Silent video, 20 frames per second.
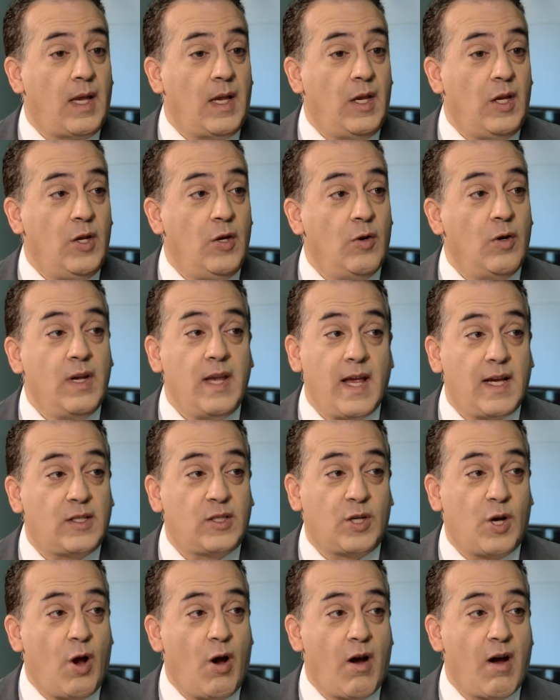your
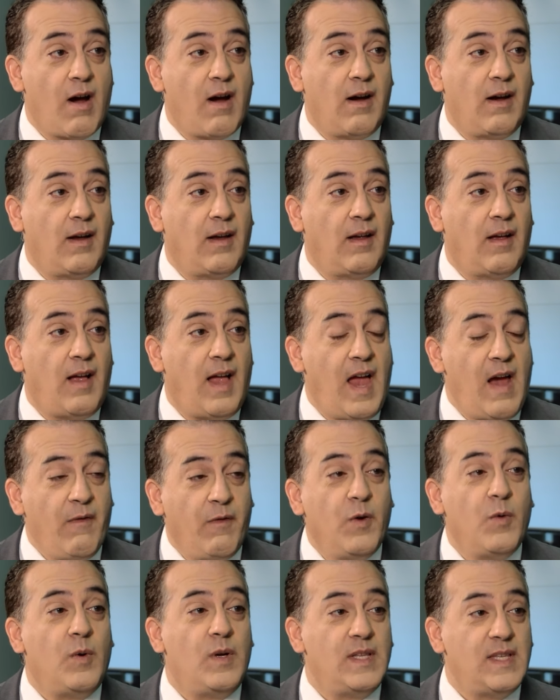next car,
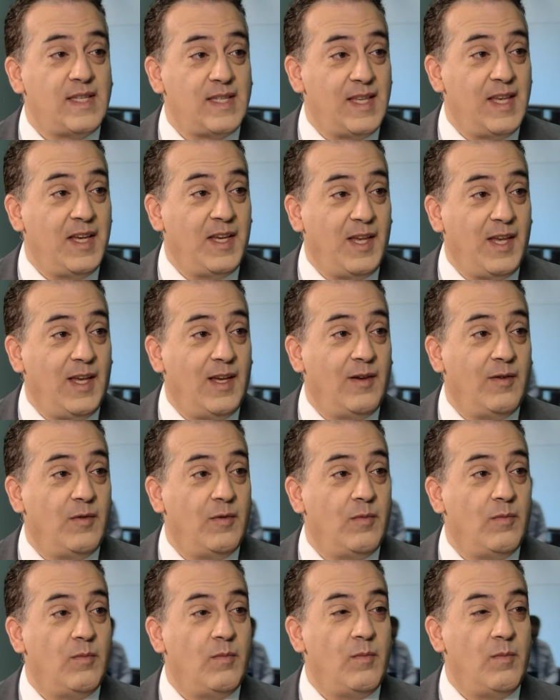everyone's thinking,
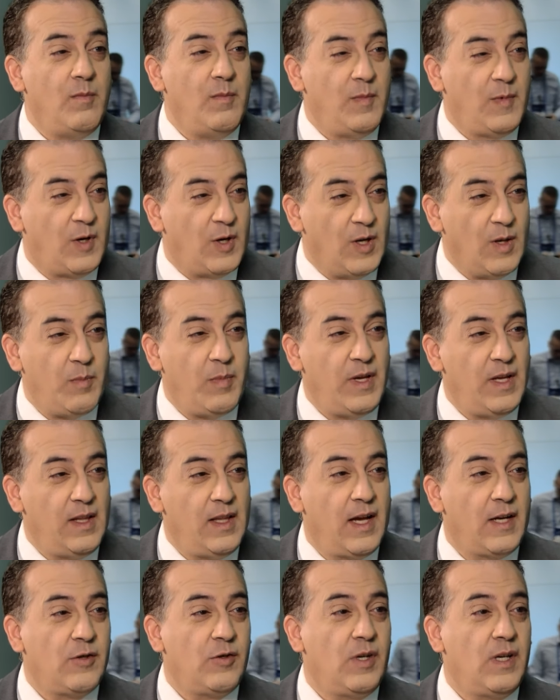could it be
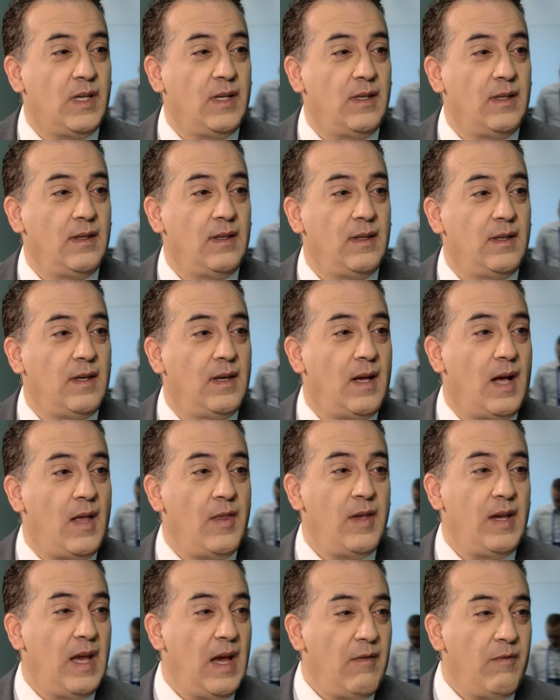electric? I
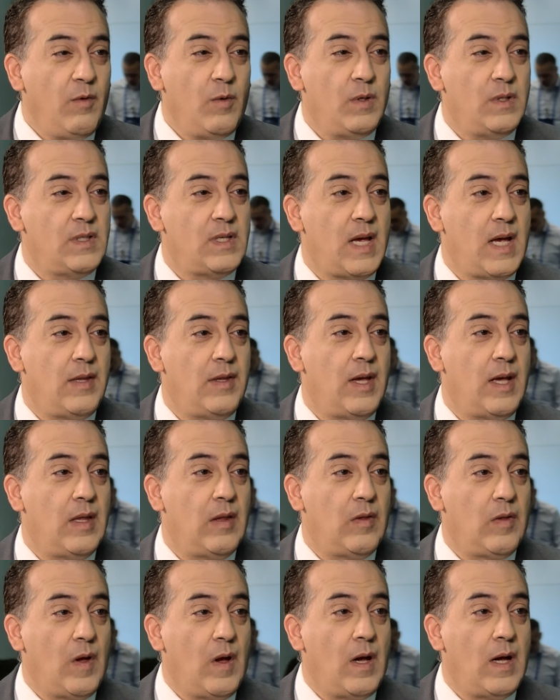think everyone's had that
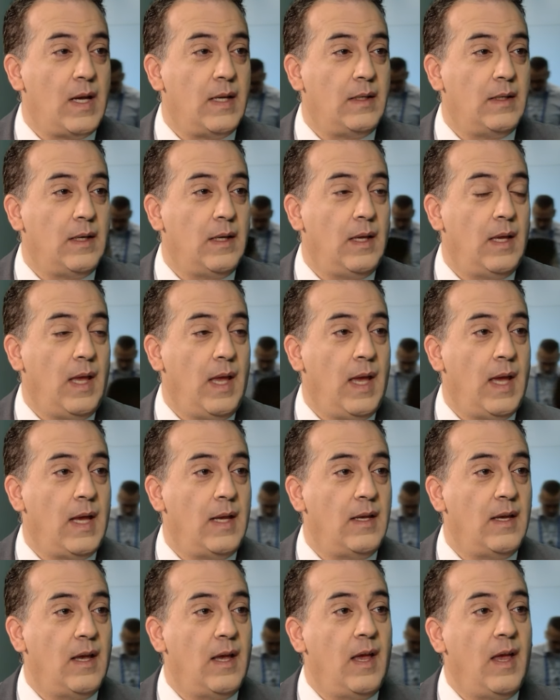thought.
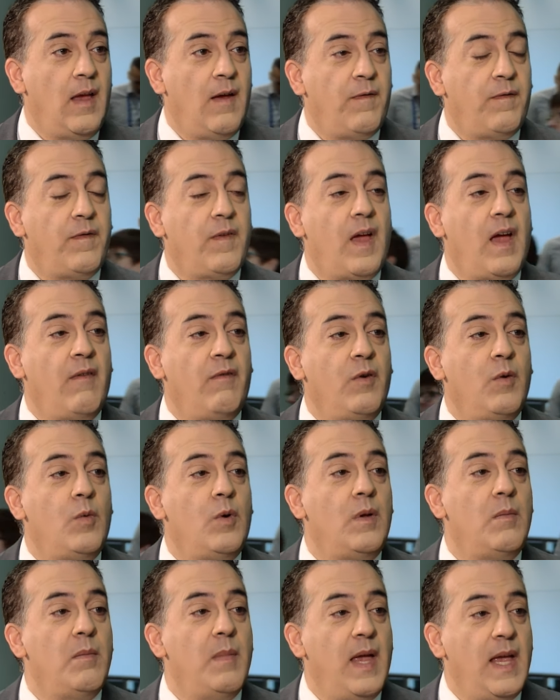And if
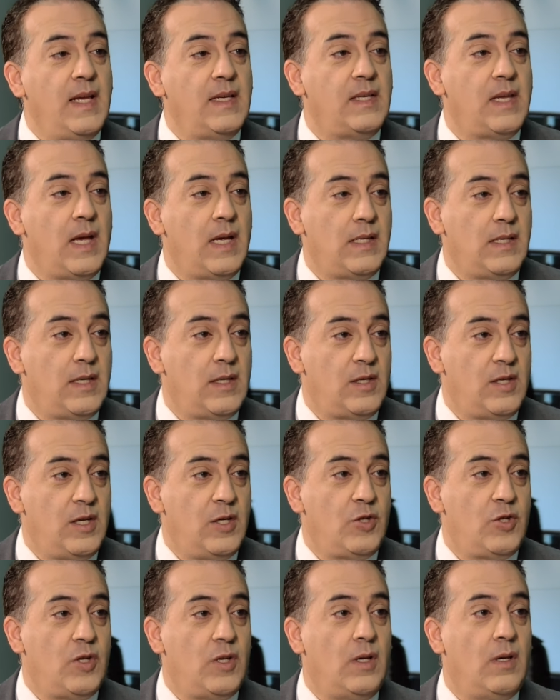everyone makes that
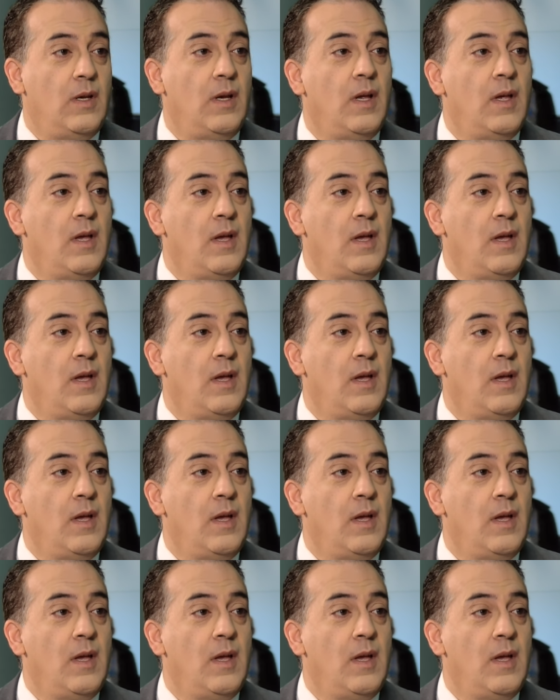decision,